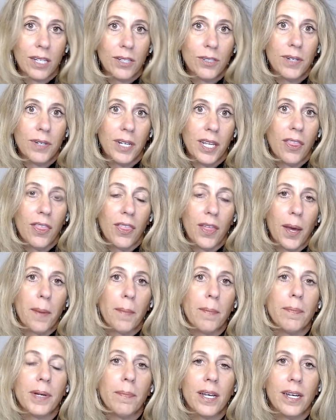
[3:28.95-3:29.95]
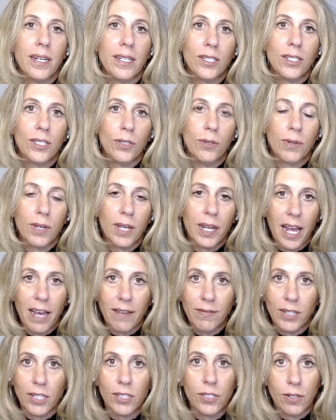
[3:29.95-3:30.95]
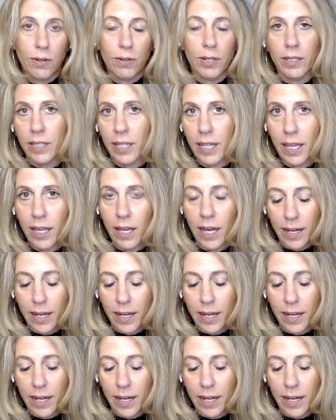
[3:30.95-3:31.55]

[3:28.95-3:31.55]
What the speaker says: underneath them because you can have custodial